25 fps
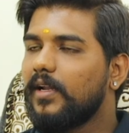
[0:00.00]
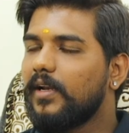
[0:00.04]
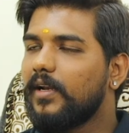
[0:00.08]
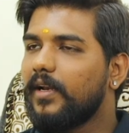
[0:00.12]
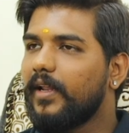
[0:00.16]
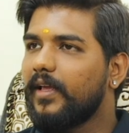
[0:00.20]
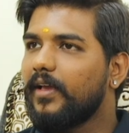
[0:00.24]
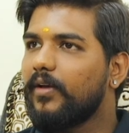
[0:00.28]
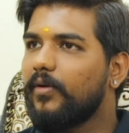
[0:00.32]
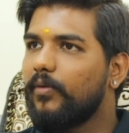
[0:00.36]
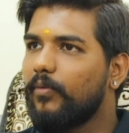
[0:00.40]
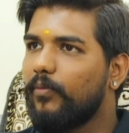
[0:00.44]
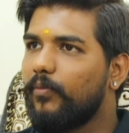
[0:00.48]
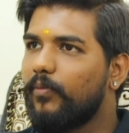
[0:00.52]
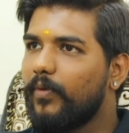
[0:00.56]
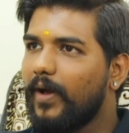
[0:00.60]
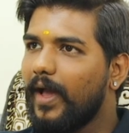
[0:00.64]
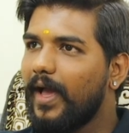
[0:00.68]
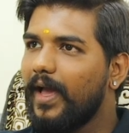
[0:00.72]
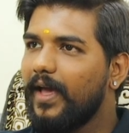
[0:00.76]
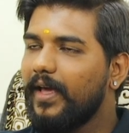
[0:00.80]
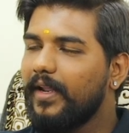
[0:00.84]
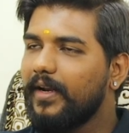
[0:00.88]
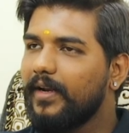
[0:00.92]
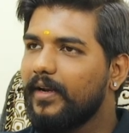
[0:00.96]
like
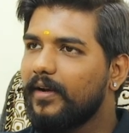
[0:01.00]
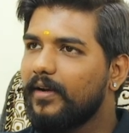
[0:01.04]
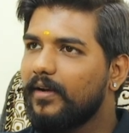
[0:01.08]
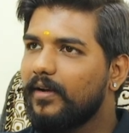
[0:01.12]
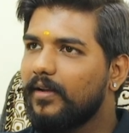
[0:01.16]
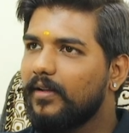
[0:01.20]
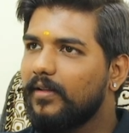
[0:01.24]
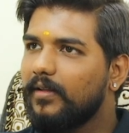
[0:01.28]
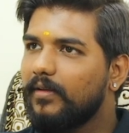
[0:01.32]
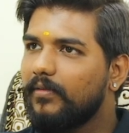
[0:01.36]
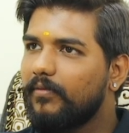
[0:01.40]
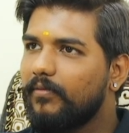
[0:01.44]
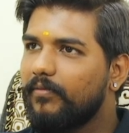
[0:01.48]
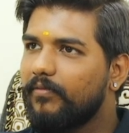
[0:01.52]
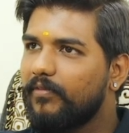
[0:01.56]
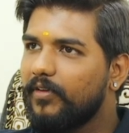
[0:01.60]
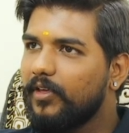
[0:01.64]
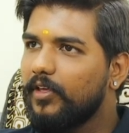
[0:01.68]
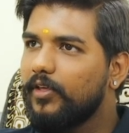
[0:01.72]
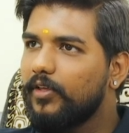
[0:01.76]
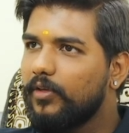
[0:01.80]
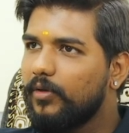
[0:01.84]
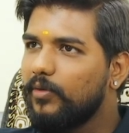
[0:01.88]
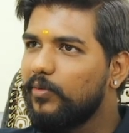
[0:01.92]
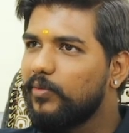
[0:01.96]
where we
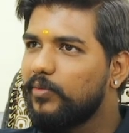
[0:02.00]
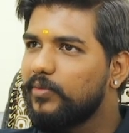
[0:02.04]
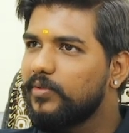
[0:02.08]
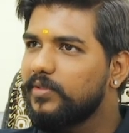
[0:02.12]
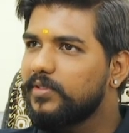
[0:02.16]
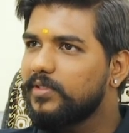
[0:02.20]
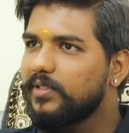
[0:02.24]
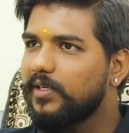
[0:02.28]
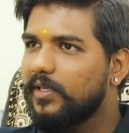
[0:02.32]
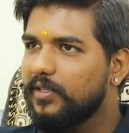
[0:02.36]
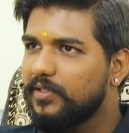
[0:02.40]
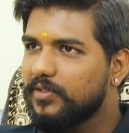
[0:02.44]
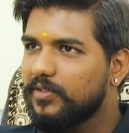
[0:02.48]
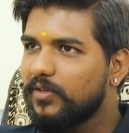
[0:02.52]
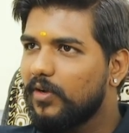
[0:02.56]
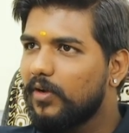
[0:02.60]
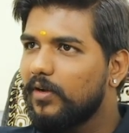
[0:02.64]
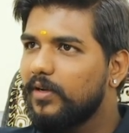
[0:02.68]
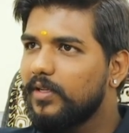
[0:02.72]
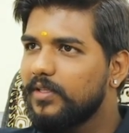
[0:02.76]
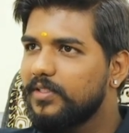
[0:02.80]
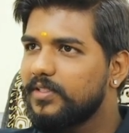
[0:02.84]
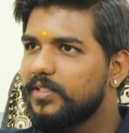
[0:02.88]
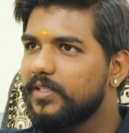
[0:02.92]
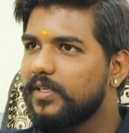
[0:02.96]
use
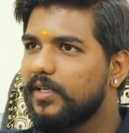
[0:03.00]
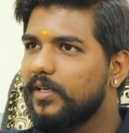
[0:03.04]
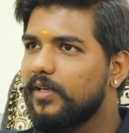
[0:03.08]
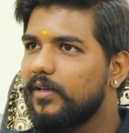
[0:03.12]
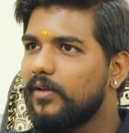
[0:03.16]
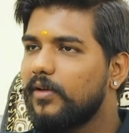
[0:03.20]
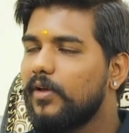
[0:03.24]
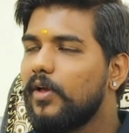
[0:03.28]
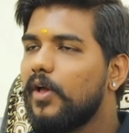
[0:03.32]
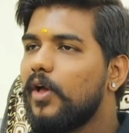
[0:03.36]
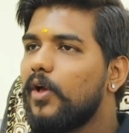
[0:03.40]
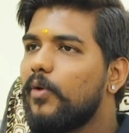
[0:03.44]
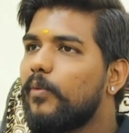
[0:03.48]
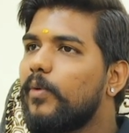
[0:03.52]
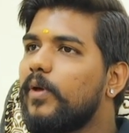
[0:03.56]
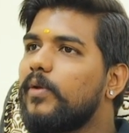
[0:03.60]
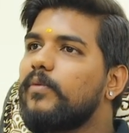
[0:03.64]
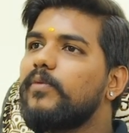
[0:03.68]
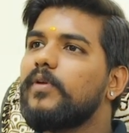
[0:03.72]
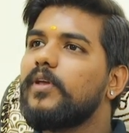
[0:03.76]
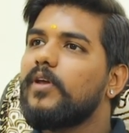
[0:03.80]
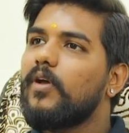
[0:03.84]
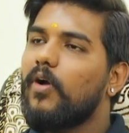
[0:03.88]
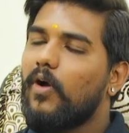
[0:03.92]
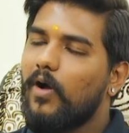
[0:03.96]
astrology
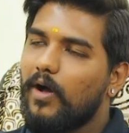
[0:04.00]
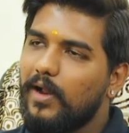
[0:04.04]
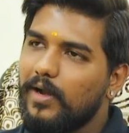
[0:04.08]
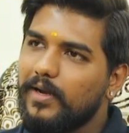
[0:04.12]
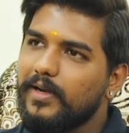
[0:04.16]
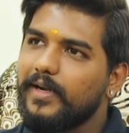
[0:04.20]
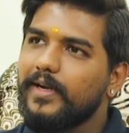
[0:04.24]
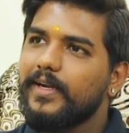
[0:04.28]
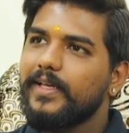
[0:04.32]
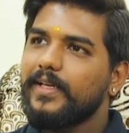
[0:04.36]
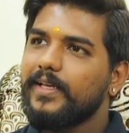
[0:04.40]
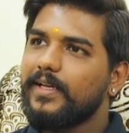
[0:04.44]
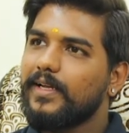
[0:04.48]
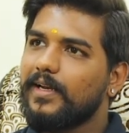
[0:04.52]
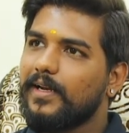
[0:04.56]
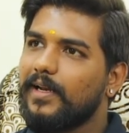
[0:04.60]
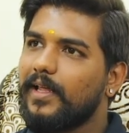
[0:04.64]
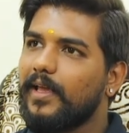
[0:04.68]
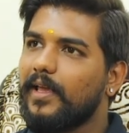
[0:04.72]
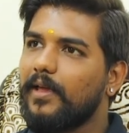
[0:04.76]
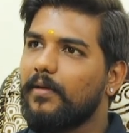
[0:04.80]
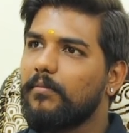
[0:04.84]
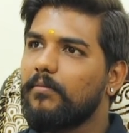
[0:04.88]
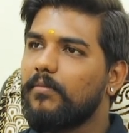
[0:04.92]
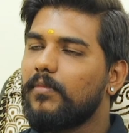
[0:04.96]
when we already
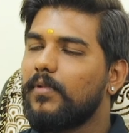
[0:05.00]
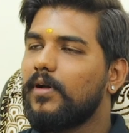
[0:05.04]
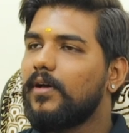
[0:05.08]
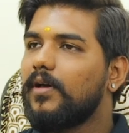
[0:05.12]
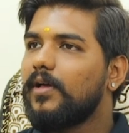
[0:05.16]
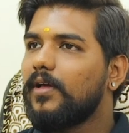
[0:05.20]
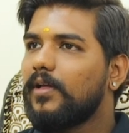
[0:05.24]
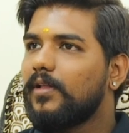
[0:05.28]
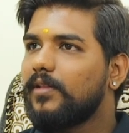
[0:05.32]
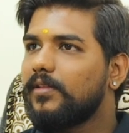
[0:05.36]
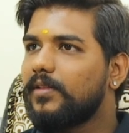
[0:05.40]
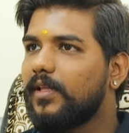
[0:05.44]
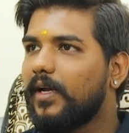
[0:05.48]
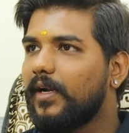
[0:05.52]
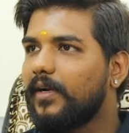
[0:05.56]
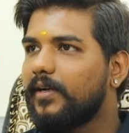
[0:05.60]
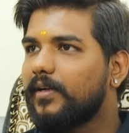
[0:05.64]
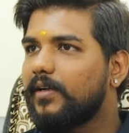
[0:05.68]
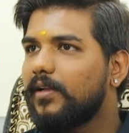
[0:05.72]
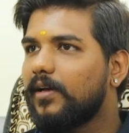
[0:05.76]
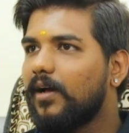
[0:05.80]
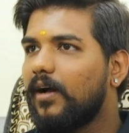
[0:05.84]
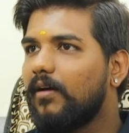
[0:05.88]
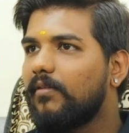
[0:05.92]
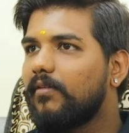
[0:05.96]
claim
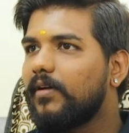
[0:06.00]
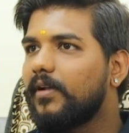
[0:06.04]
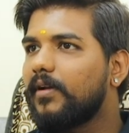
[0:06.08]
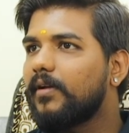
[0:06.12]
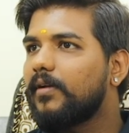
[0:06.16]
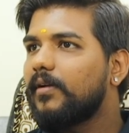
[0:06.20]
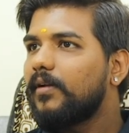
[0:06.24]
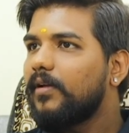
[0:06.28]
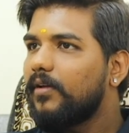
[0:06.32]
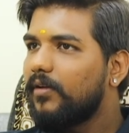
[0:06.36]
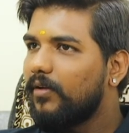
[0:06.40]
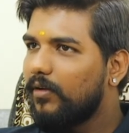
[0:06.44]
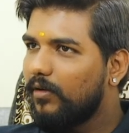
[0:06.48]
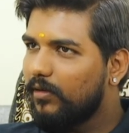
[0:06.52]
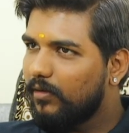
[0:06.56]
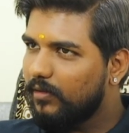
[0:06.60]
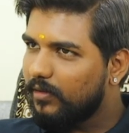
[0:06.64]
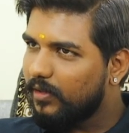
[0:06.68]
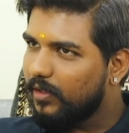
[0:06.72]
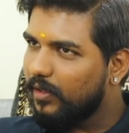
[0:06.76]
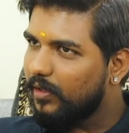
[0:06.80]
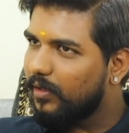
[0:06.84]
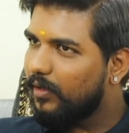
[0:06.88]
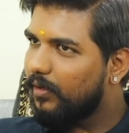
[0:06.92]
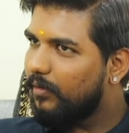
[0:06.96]
that our,
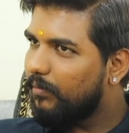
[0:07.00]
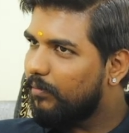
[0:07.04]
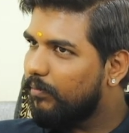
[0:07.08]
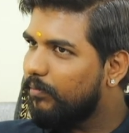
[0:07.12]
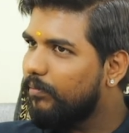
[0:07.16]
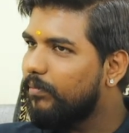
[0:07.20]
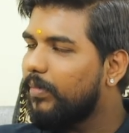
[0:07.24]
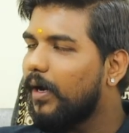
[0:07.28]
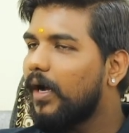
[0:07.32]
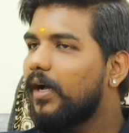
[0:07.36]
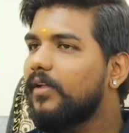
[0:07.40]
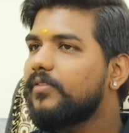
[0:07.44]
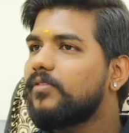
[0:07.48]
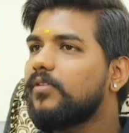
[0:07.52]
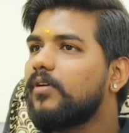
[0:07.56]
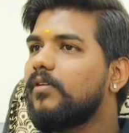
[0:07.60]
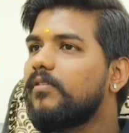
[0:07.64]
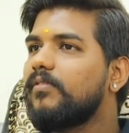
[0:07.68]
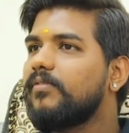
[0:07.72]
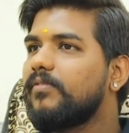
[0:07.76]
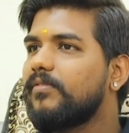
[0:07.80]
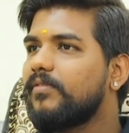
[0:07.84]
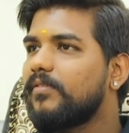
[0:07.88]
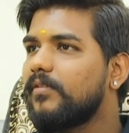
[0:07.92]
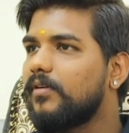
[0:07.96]
the path
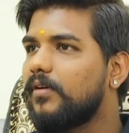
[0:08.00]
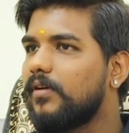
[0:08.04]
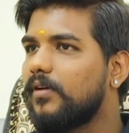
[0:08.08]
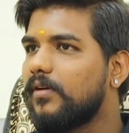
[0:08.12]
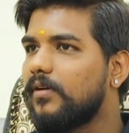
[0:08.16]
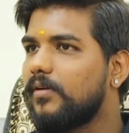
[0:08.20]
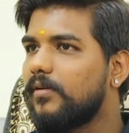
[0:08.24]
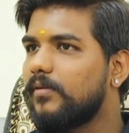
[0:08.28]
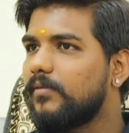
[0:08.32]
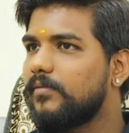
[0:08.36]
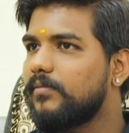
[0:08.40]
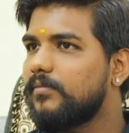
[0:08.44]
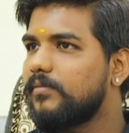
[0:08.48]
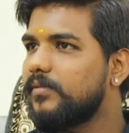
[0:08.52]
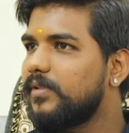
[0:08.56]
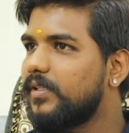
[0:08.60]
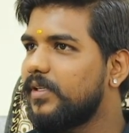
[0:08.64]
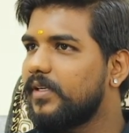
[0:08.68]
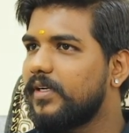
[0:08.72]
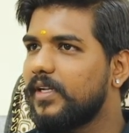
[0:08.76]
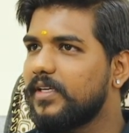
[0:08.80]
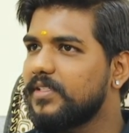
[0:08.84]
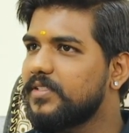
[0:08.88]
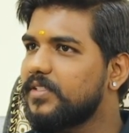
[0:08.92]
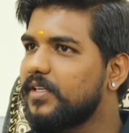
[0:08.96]
of
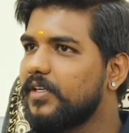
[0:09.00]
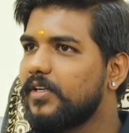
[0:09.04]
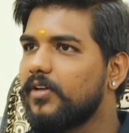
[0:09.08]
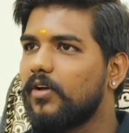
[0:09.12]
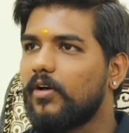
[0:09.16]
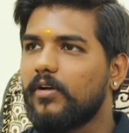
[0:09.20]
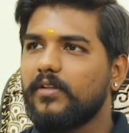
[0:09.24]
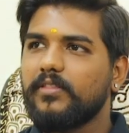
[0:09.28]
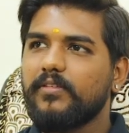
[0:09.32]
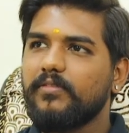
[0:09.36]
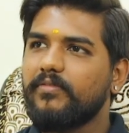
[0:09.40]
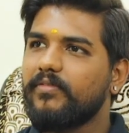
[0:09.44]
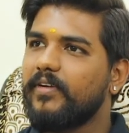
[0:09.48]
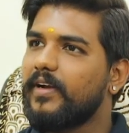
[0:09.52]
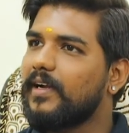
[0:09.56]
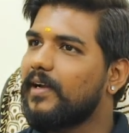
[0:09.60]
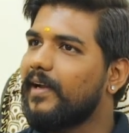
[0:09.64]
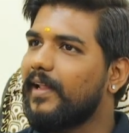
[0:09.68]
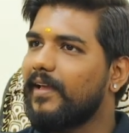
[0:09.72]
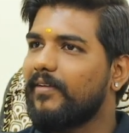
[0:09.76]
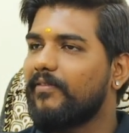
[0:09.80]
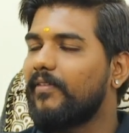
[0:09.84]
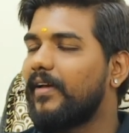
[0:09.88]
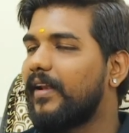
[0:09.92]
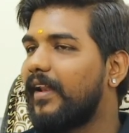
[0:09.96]
the destiny or the fate,
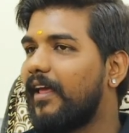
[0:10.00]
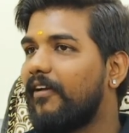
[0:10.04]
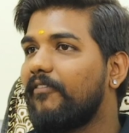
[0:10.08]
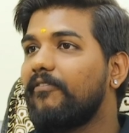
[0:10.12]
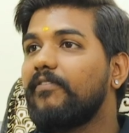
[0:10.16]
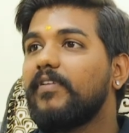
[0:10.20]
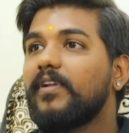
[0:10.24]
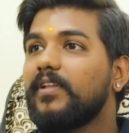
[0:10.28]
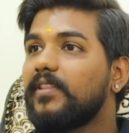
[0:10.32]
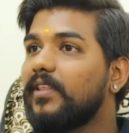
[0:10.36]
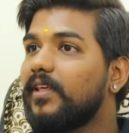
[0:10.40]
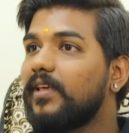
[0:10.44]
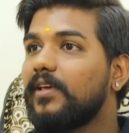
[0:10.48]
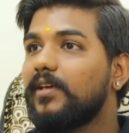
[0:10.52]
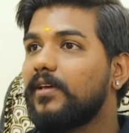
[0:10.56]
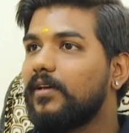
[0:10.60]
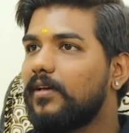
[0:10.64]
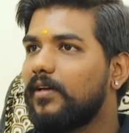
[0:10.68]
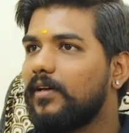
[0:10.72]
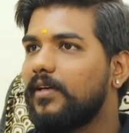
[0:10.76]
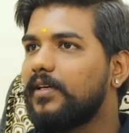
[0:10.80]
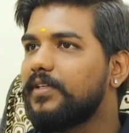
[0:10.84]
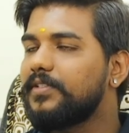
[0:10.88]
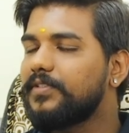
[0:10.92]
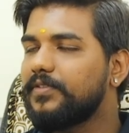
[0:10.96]
like when
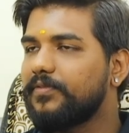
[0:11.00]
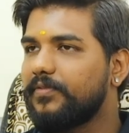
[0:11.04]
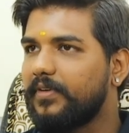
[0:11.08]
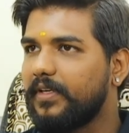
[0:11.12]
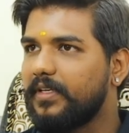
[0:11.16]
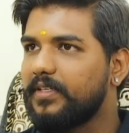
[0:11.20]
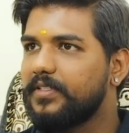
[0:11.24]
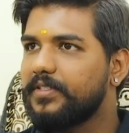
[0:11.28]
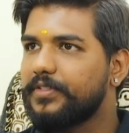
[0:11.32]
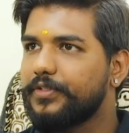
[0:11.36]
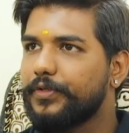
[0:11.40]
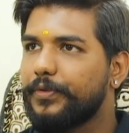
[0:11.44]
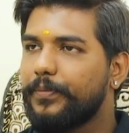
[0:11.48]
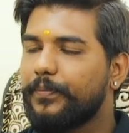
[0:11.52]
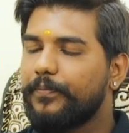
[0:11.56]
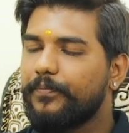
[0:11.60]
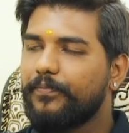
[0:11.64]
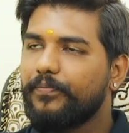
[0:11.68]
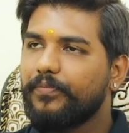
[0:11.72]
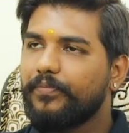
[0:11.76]
everything is fixed.